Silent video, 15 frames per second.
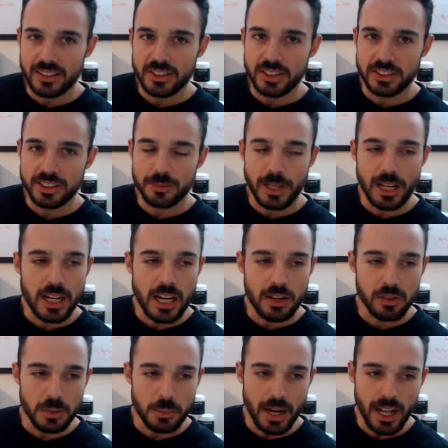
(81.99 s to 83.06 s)
just about
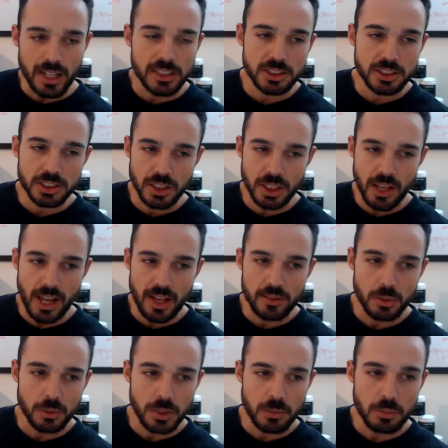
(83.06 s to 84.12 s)
everybody should have a
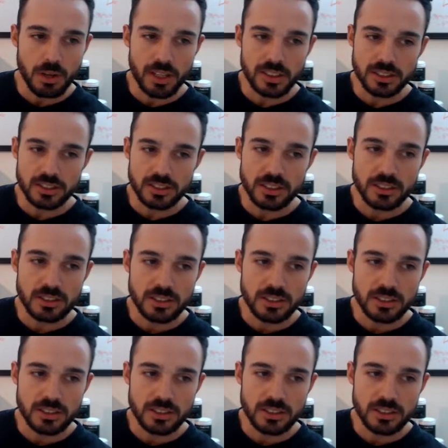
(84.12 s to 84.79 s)
repricer.